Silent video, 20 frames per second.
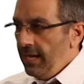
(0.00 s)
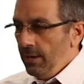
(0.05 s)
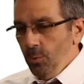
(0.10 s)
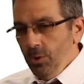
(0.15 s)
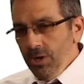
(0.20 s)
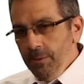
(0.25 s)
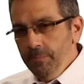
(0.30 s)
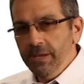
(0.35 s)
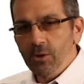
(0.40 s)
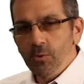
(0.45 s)

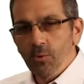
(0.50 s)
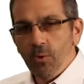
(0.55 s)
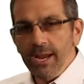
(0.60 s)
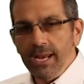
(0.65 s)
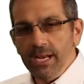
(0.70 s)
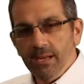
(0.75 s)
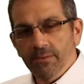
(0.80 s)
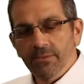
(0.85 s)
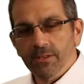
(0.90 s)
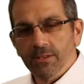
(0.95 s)
Wouldn't it be
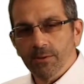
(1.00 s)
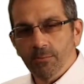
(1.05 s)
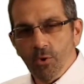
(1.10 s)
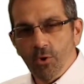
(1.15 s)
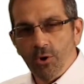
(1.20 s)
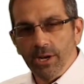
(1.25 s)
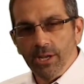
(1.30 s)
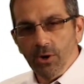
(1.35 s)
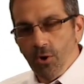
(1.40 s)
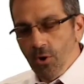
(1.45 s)
great if in the
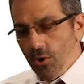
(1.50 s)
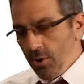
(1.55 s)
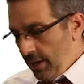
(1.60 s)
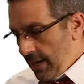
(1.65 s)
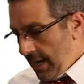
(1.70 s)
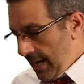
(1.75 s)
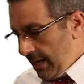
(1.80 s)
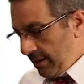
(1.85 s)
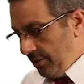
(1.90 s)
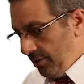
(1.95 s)
morning all
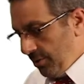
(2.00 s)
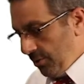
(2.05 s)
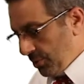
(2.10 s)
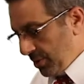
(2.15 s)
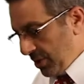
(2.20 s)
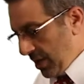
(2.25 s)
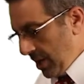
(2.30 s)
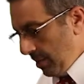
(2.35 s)
you had to do was